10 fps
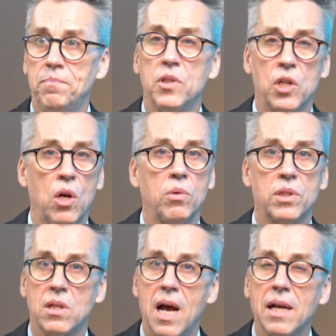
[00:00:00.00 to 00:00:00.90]
So
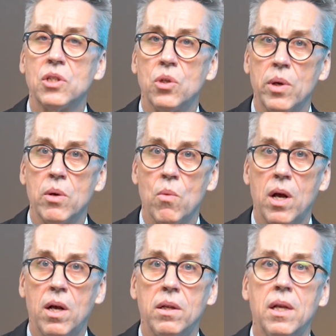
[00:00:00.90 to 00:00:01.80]
stocks doing
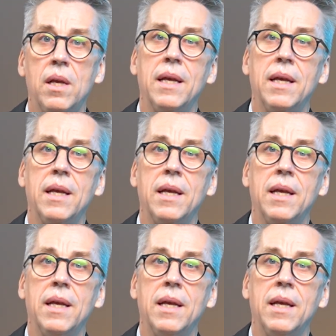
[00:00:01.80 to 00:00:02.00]
well,